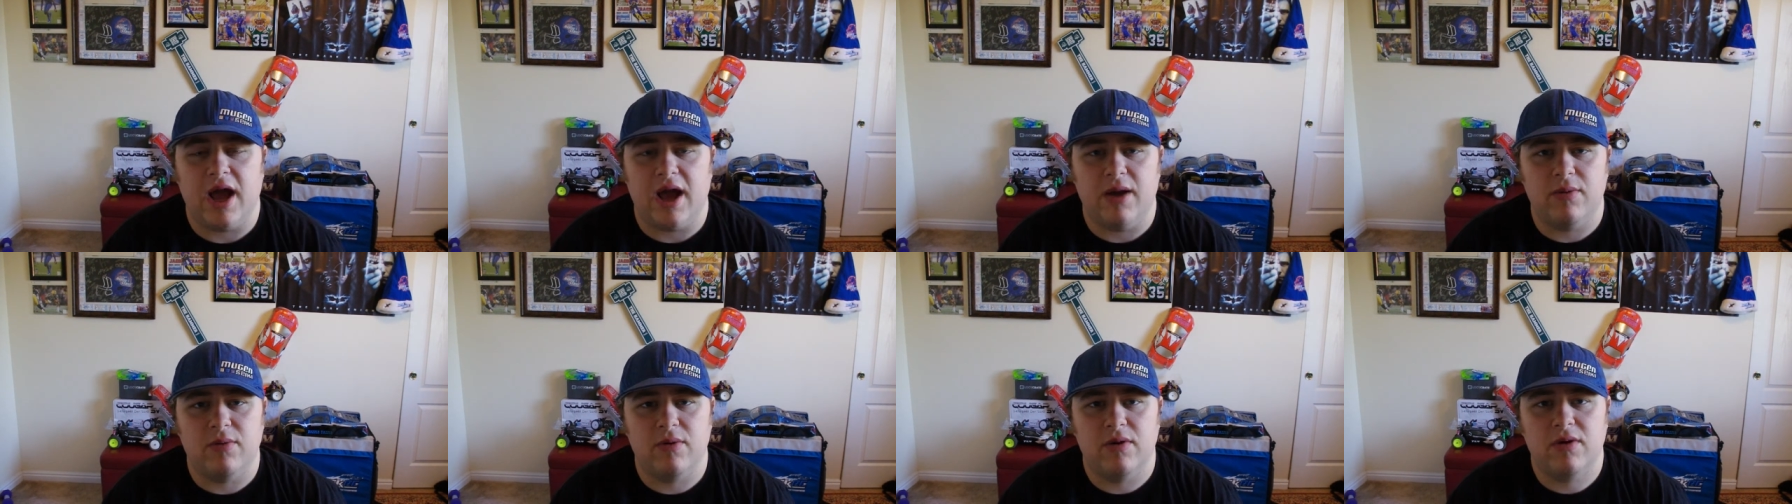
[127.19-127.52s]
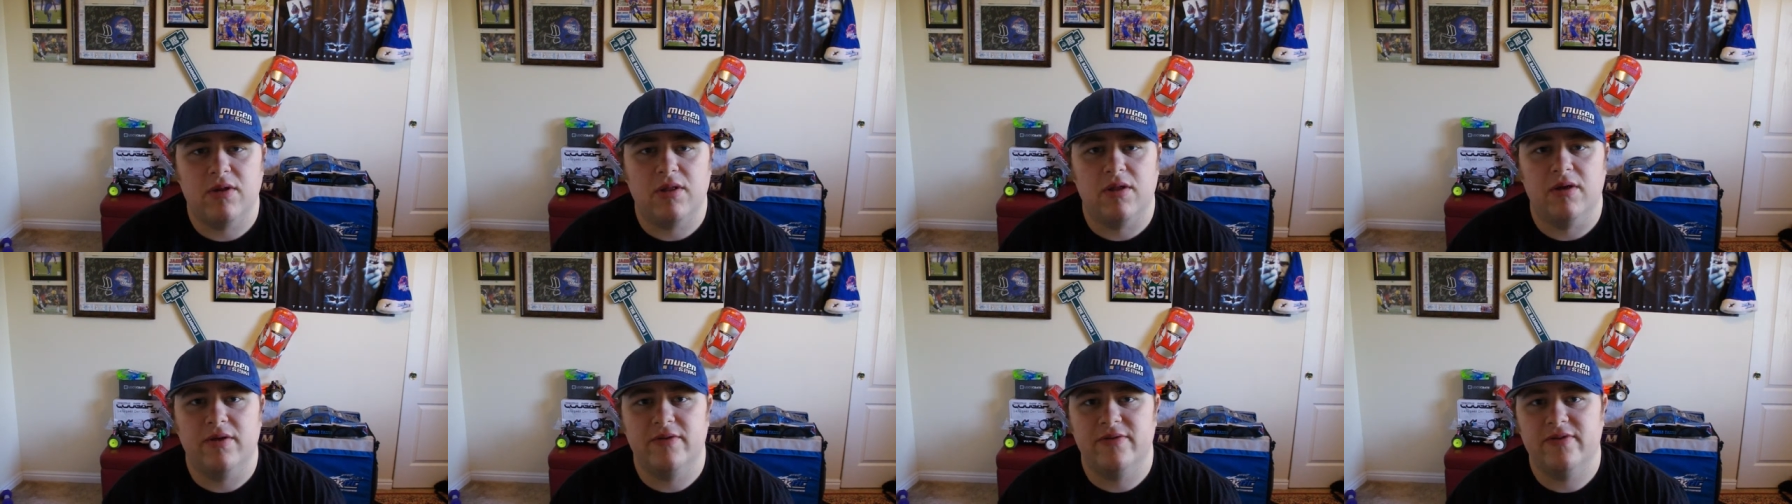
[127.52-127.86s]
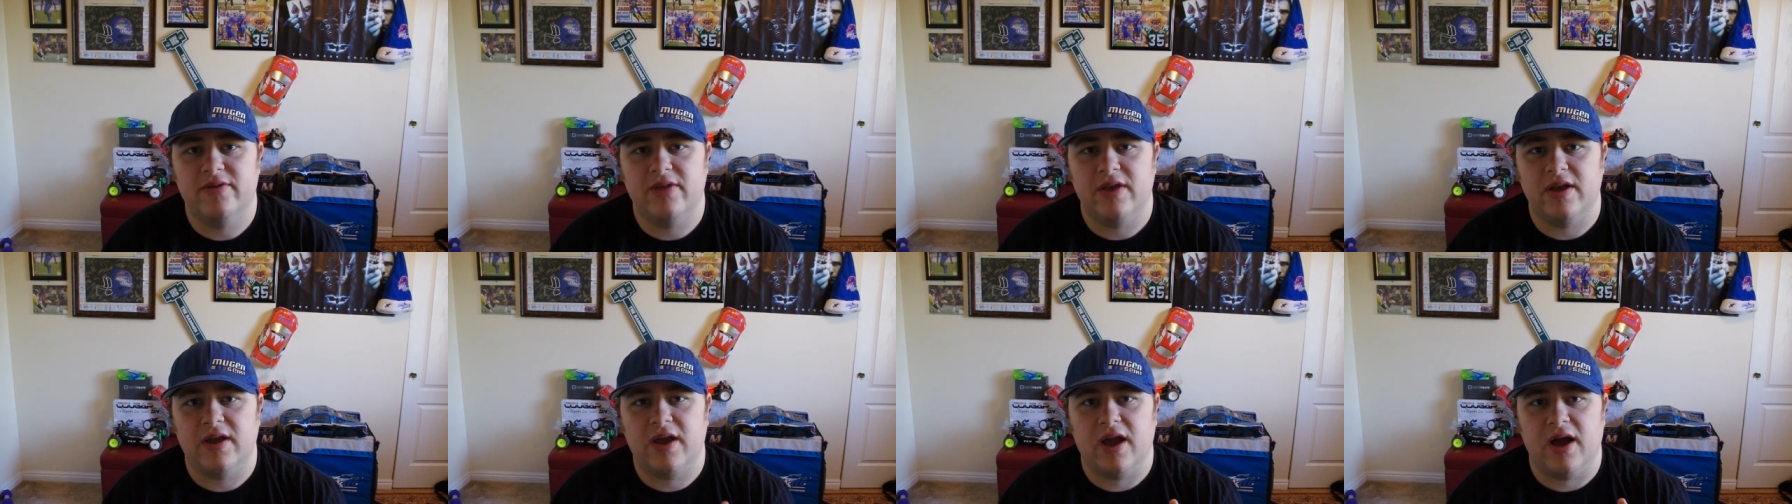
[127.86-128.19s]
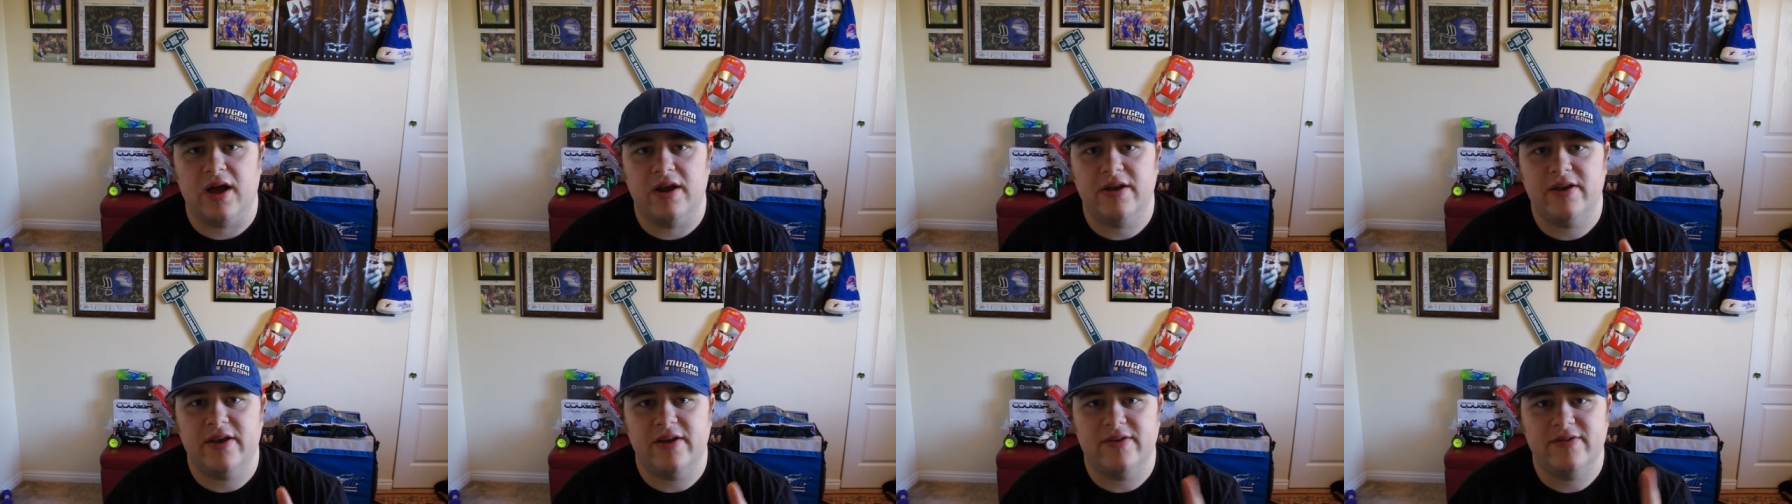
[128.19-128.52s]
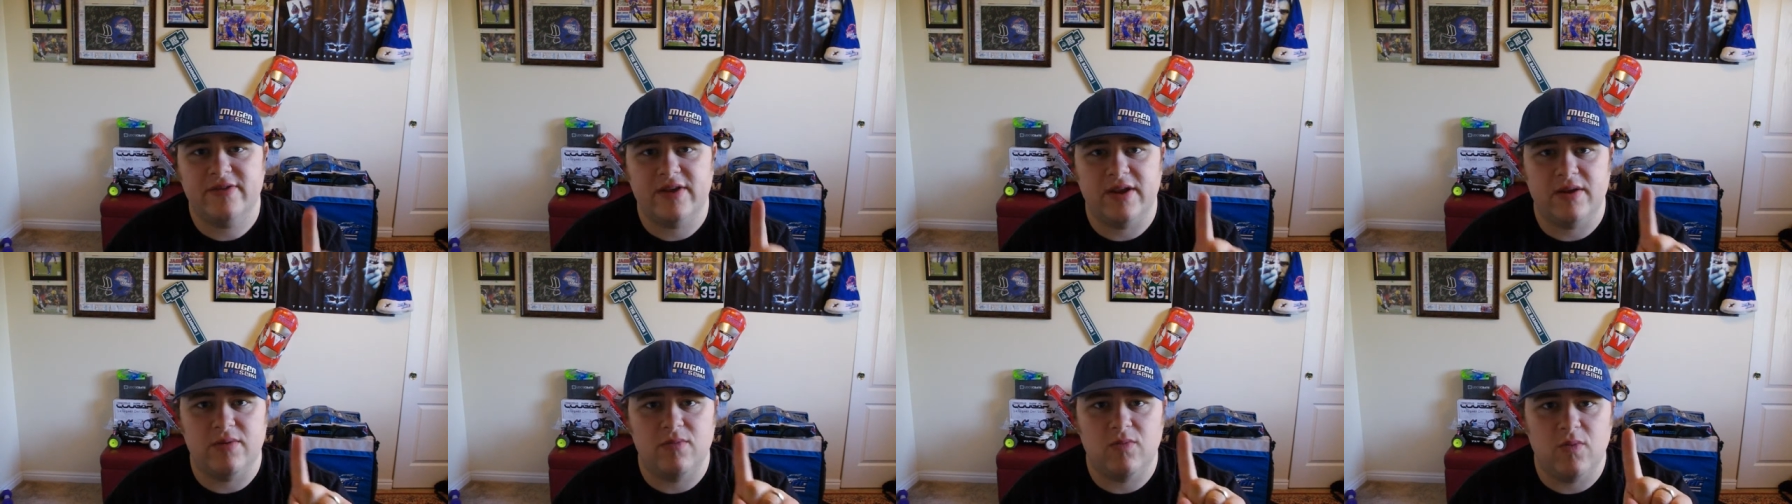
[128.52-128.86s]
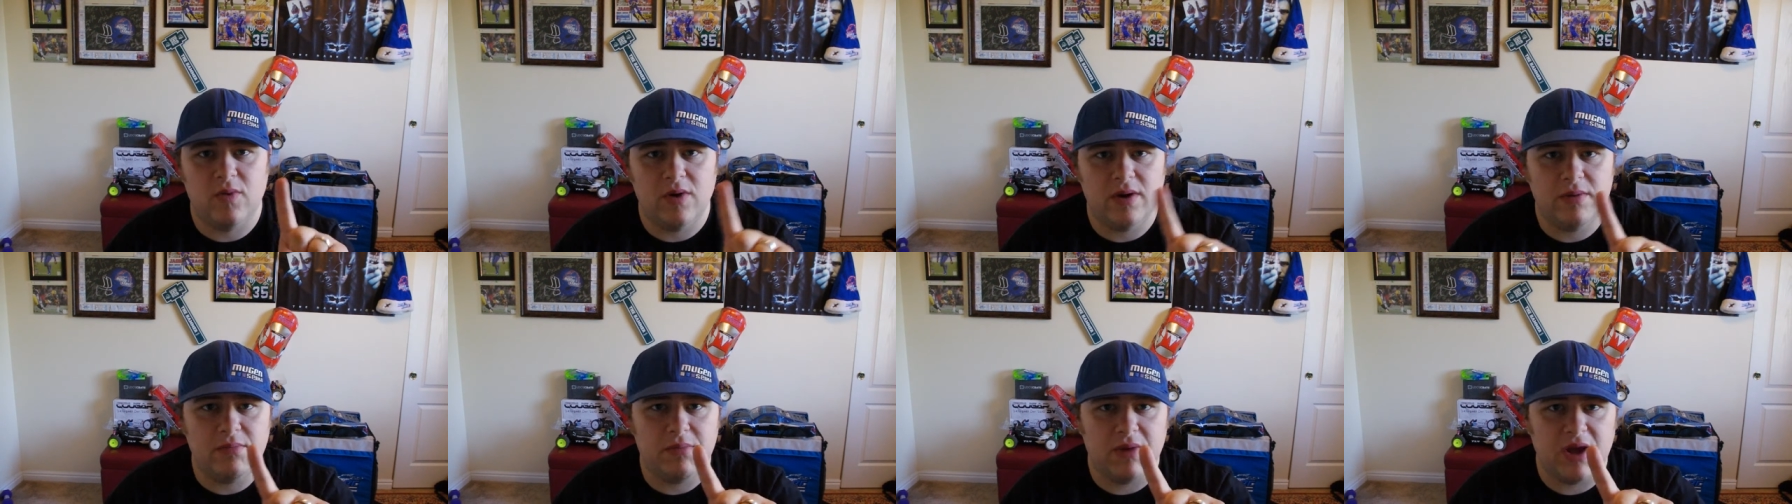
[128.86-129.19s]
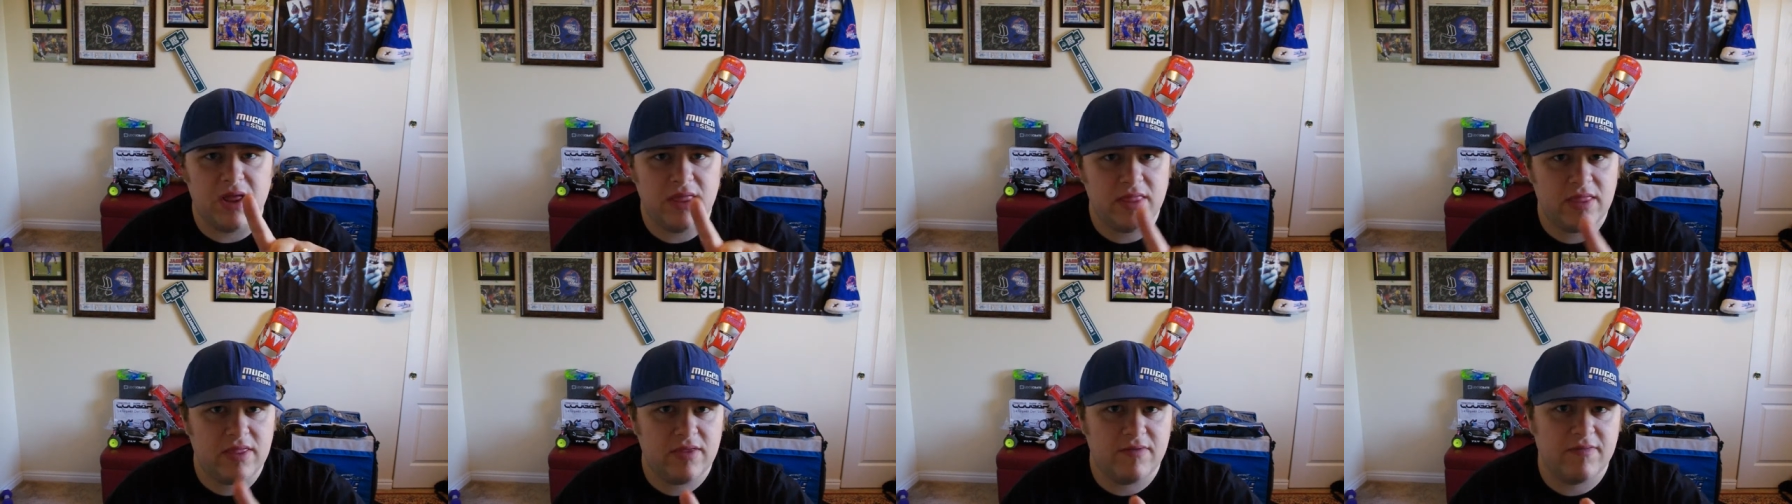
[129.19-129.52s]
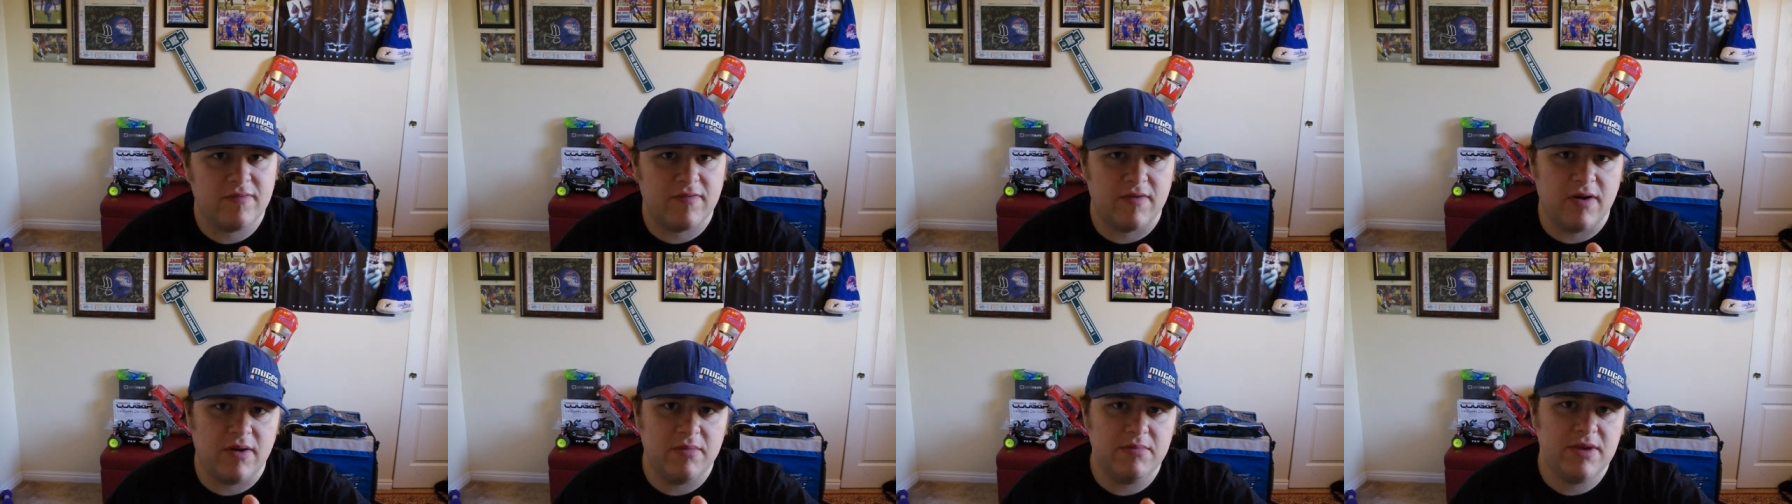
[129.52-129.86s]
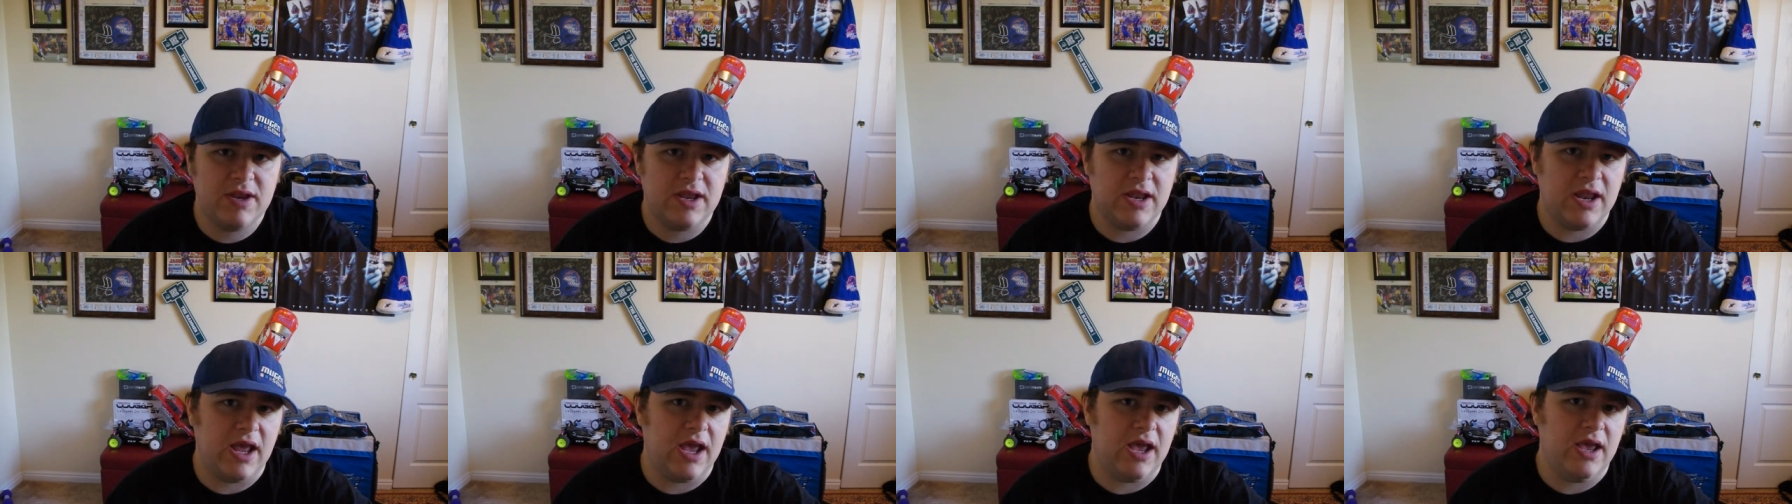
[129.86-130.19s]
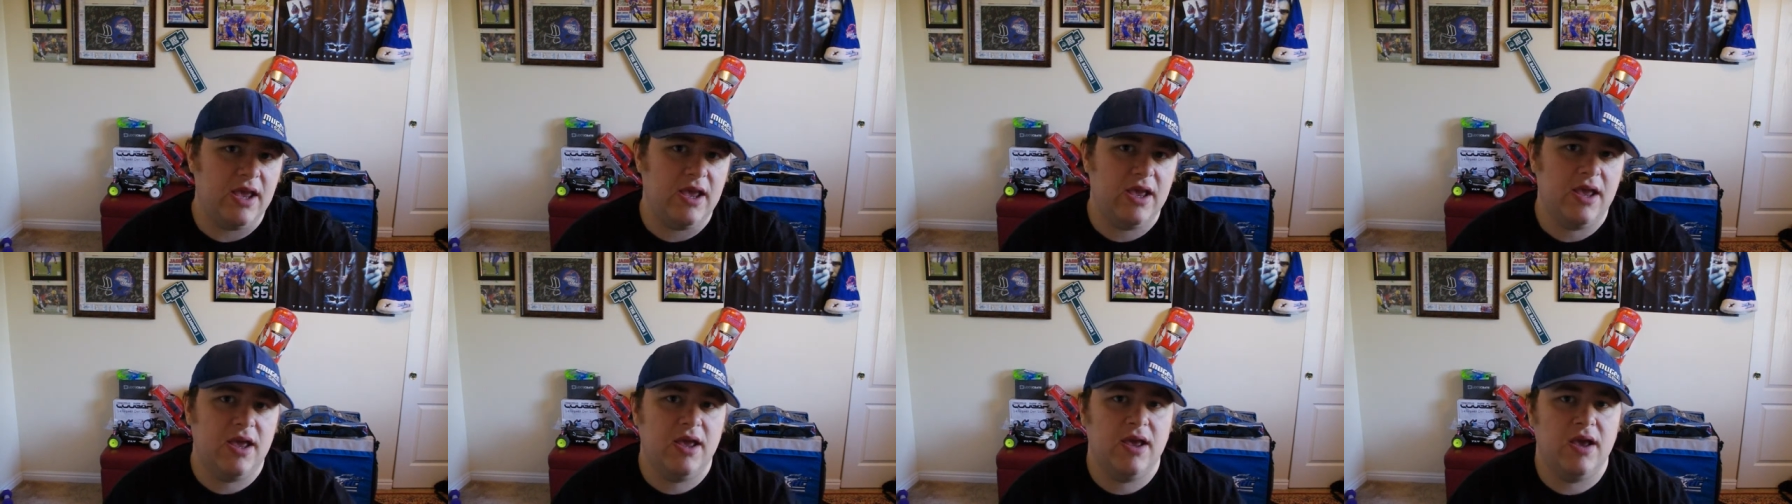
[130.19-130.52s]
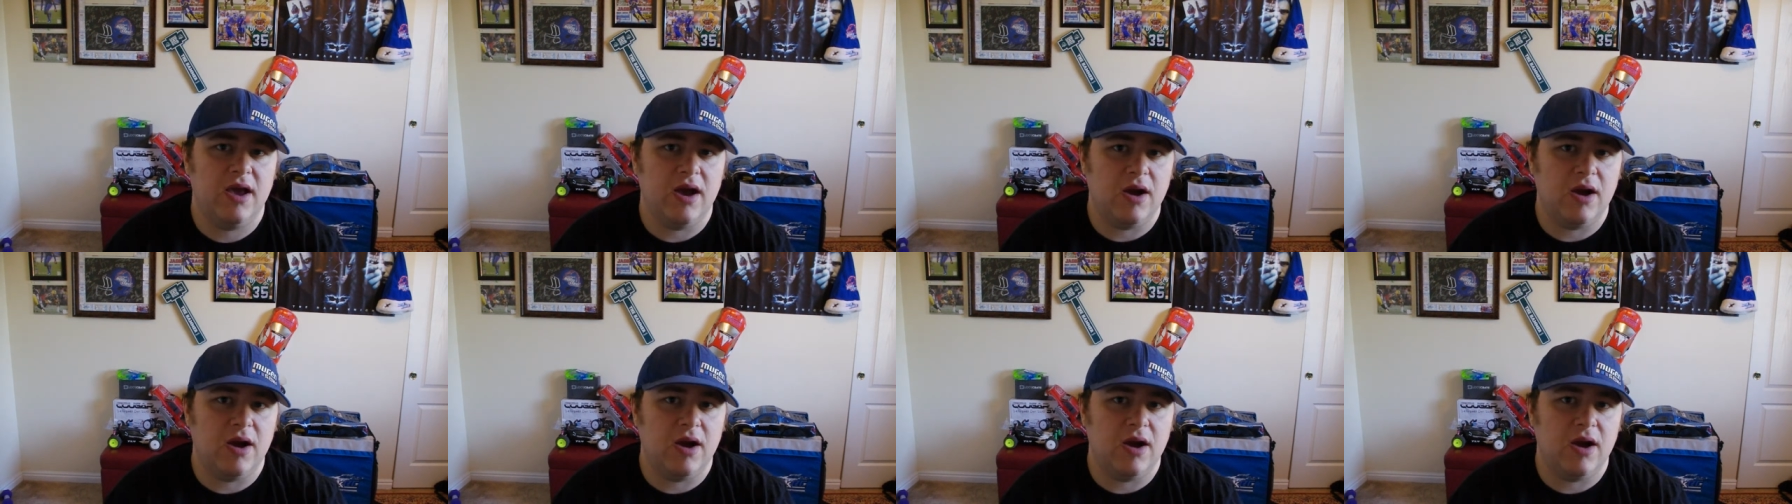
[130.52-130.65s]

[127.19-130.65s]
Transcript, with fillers: I will close the contest in one month from today